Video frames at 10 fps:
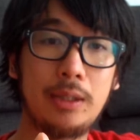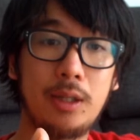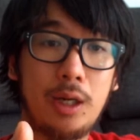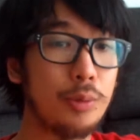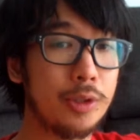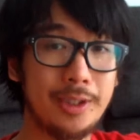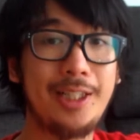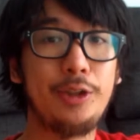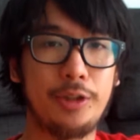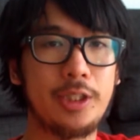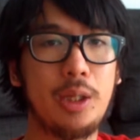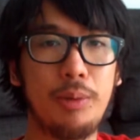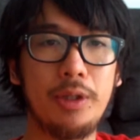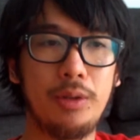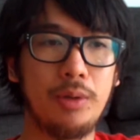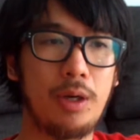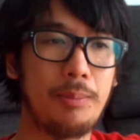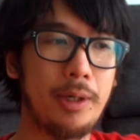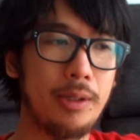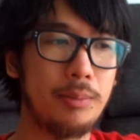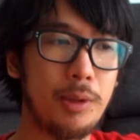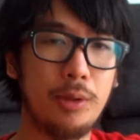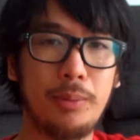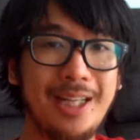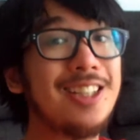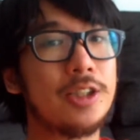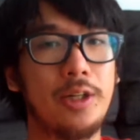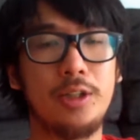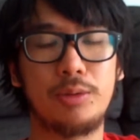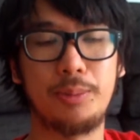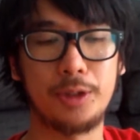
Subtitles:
and that I will continue to share with you, are my insights, right?